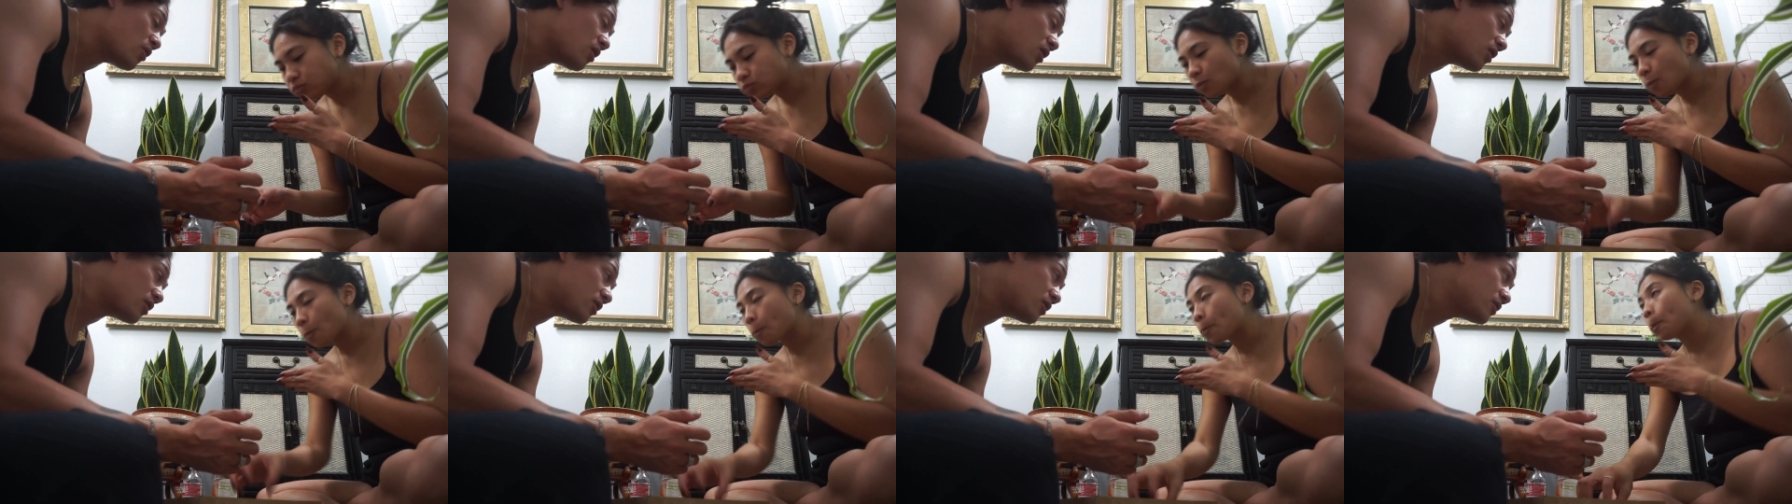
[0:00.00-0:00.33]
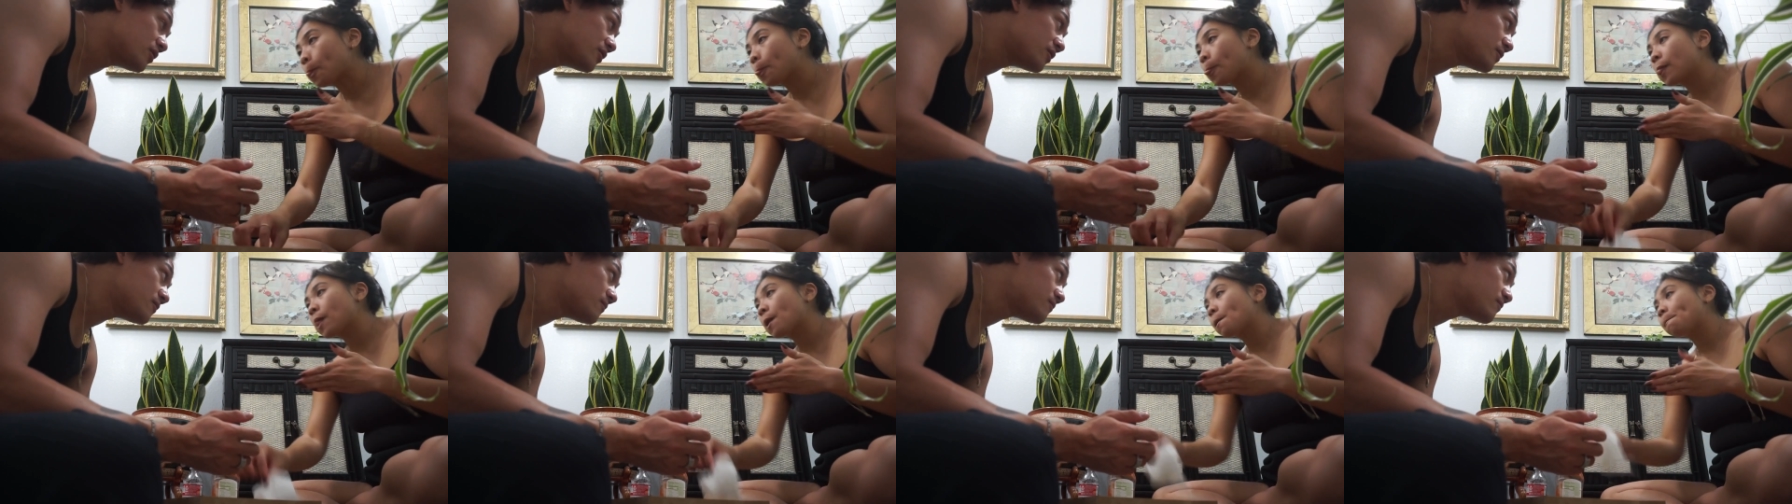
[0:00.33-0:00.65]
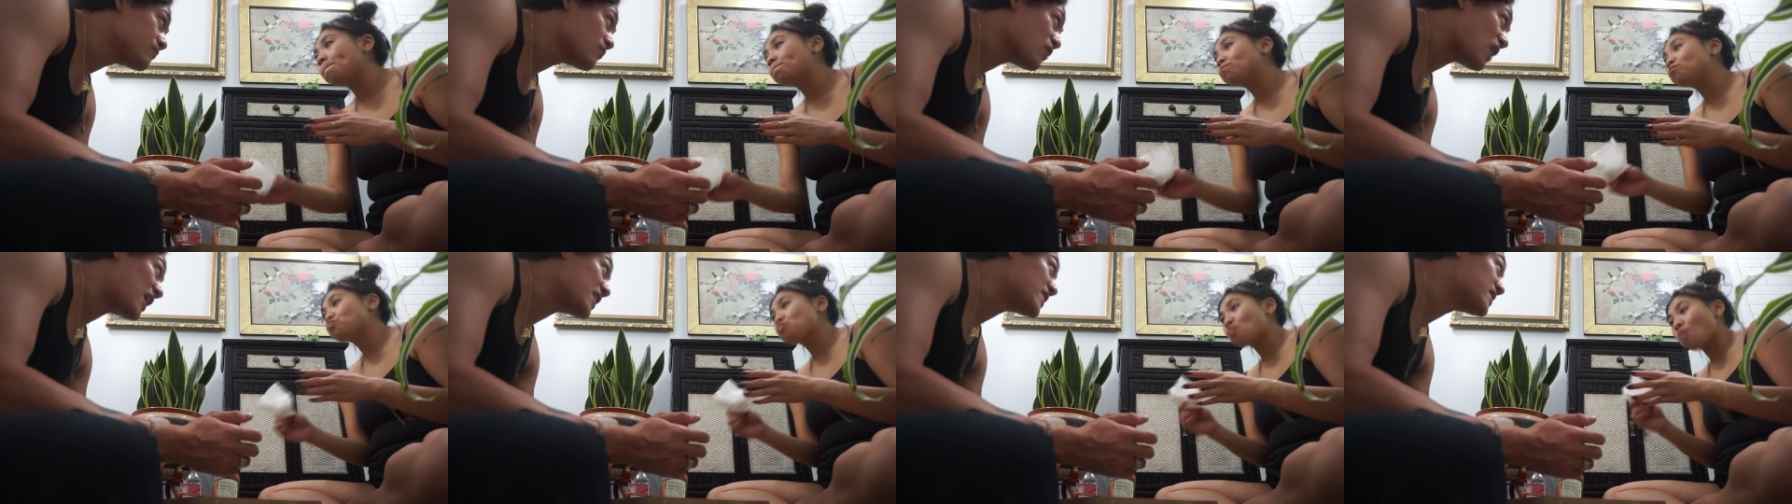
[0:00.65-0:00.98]
hard.
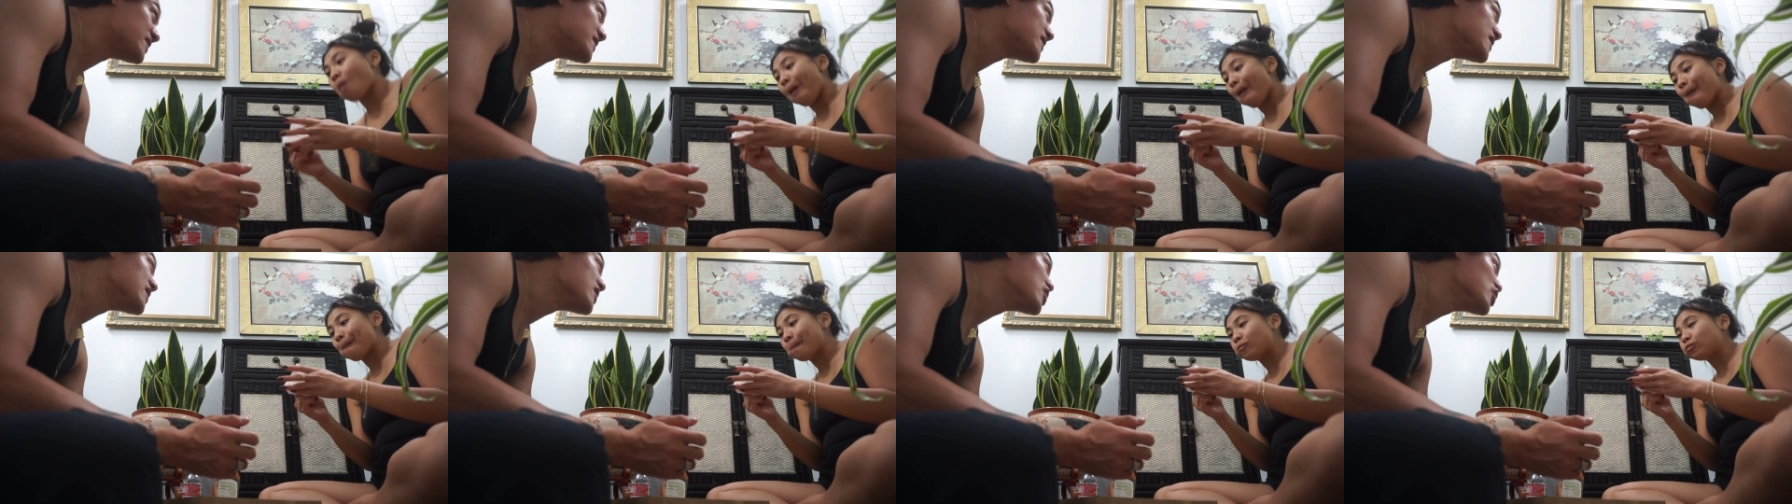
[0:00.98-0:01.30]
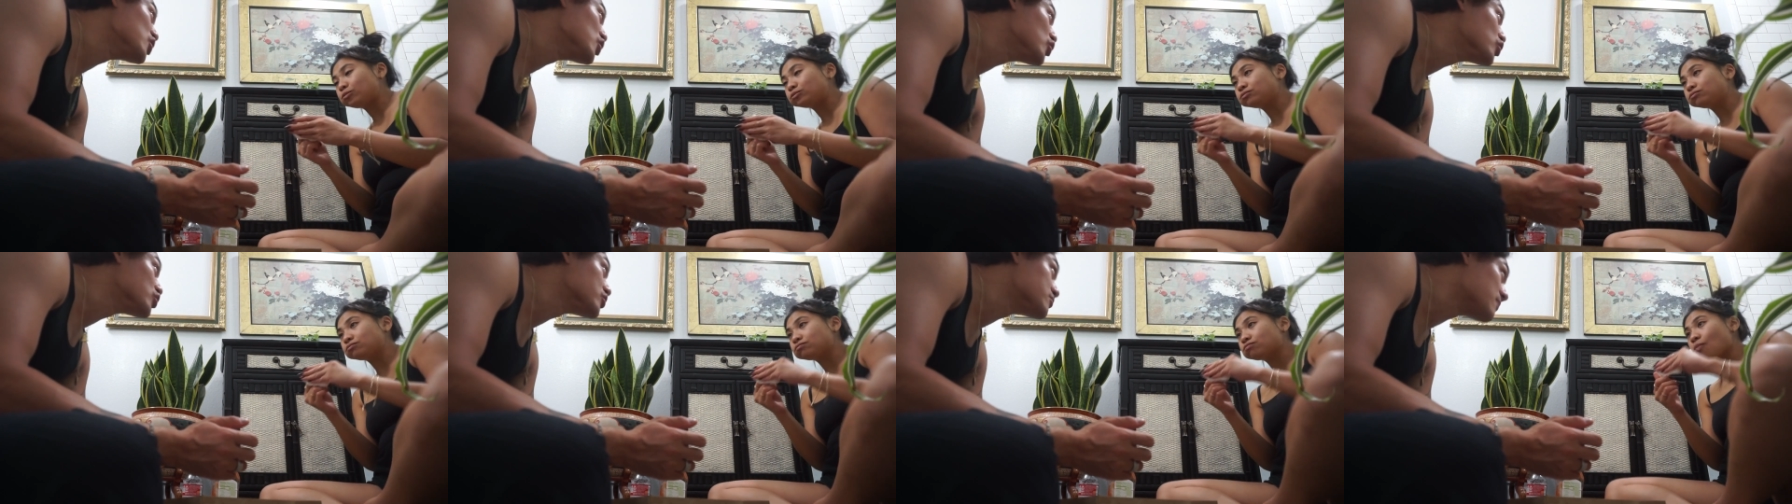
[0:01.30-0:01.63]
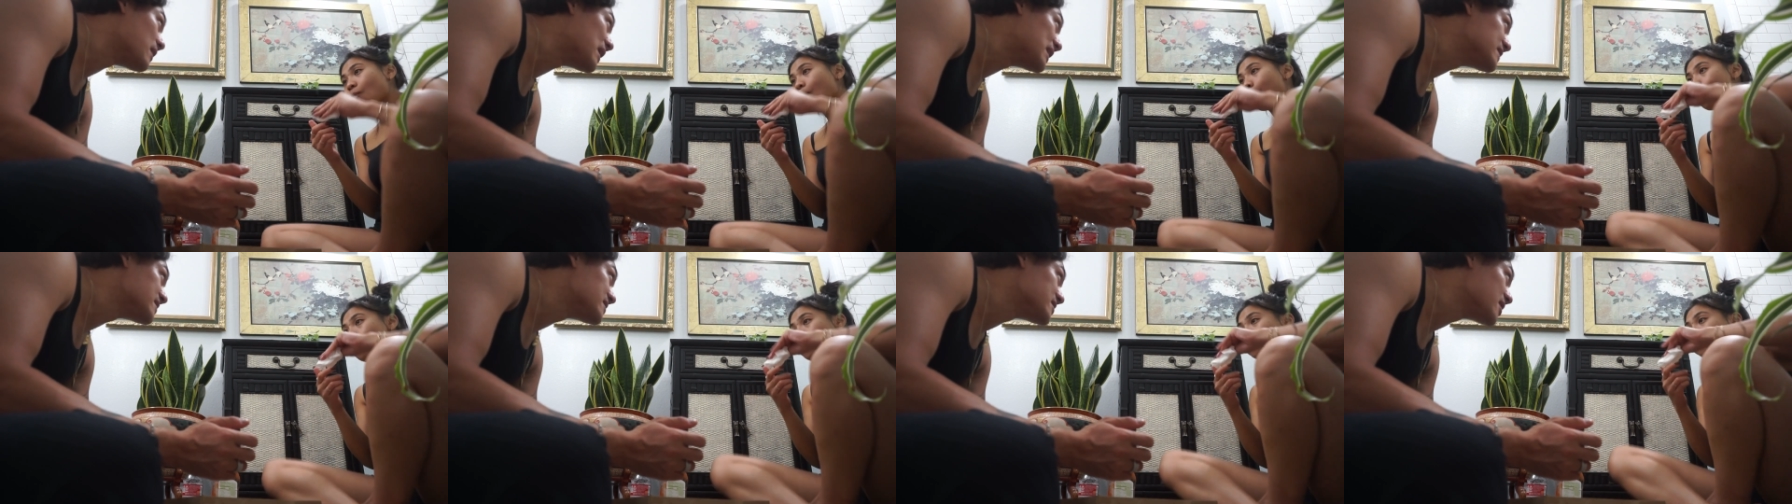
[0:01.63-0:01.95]
I killed
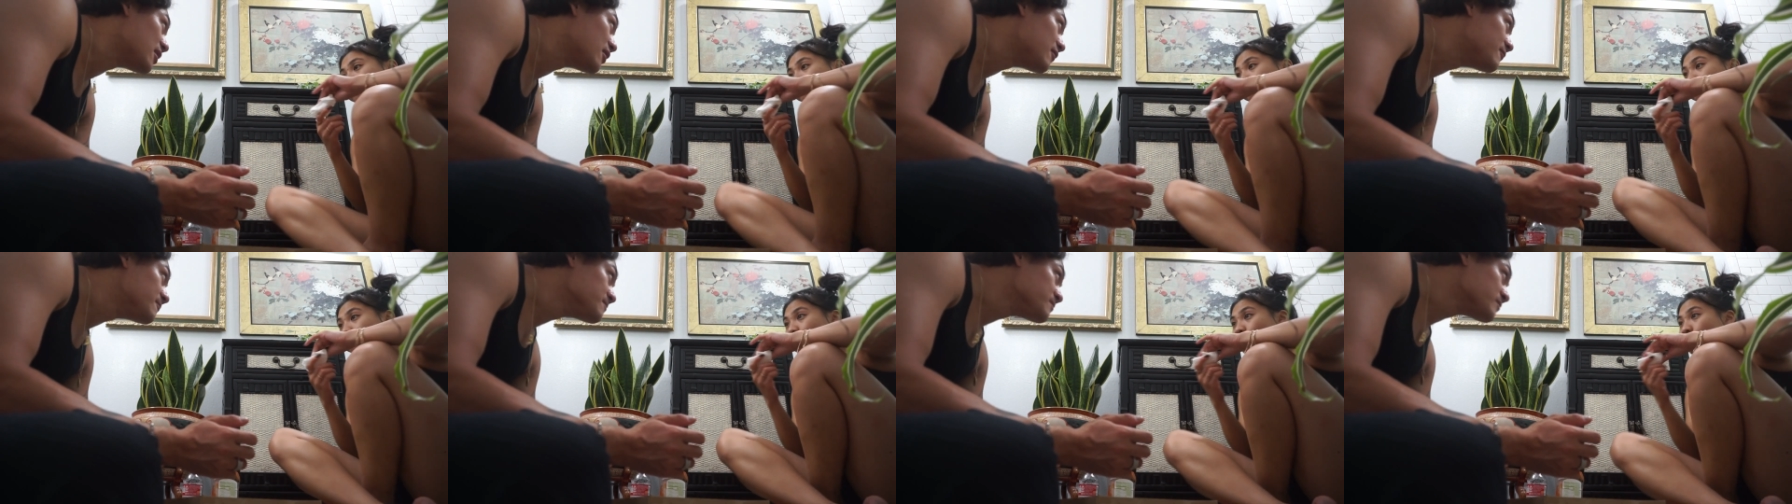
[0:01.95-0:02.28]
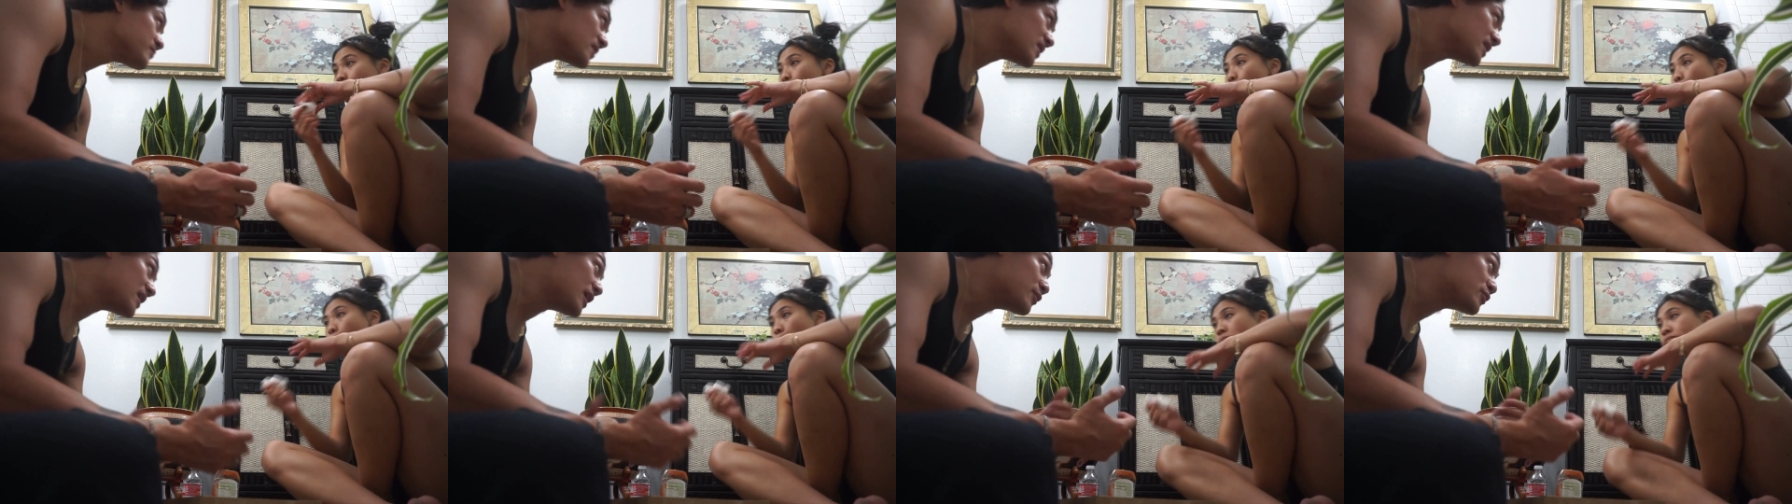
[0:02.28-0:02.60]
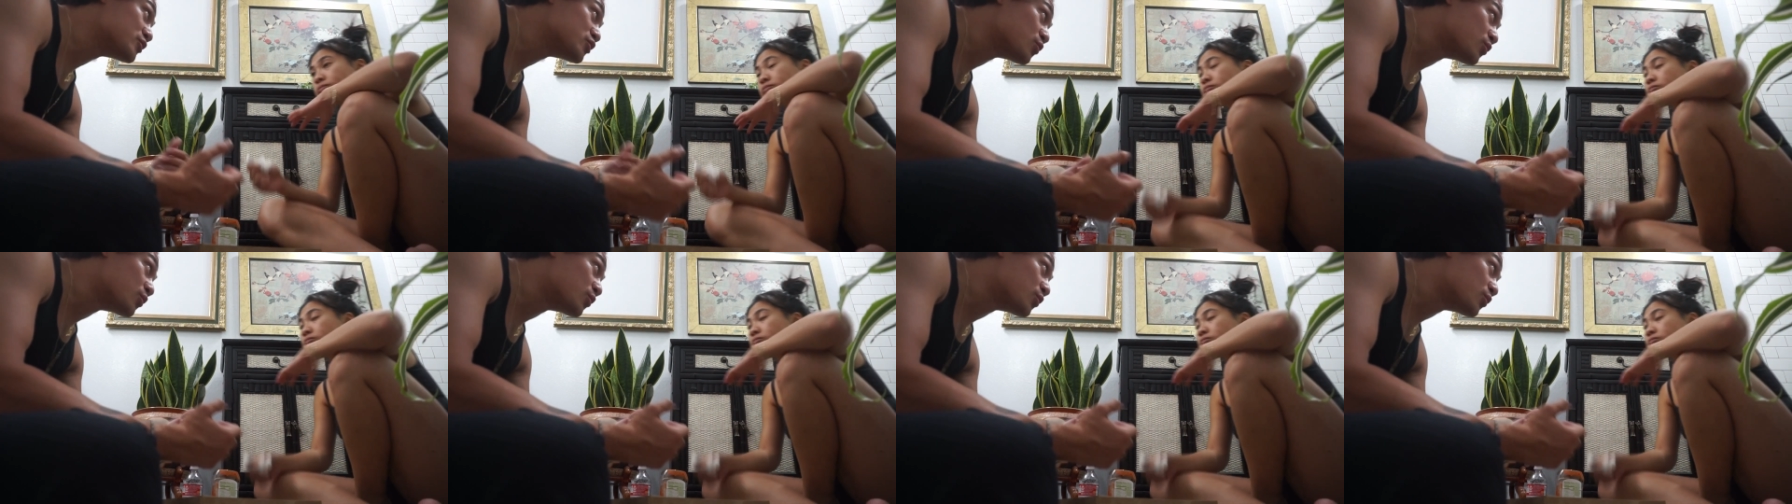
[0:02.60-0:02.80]
myself. And I was